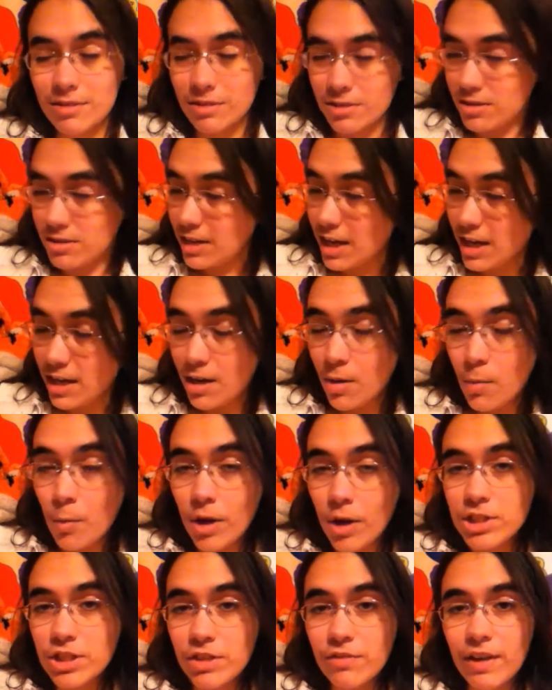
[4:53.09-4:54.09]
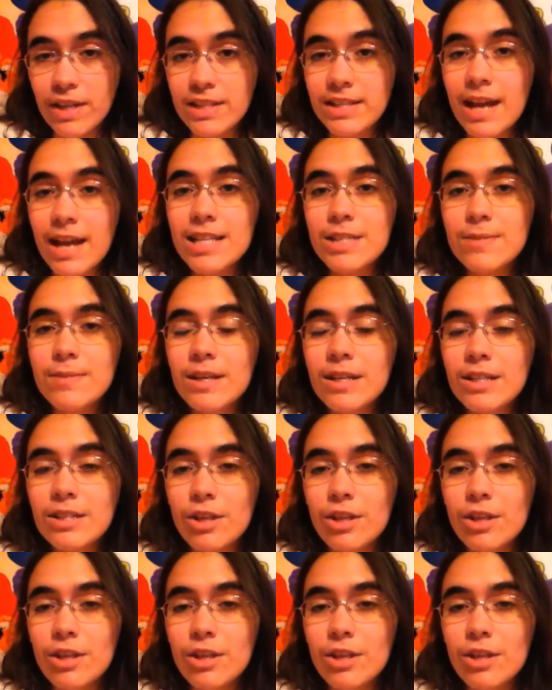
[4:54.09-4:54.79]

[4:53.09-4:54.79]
stadium watching Fantasmic,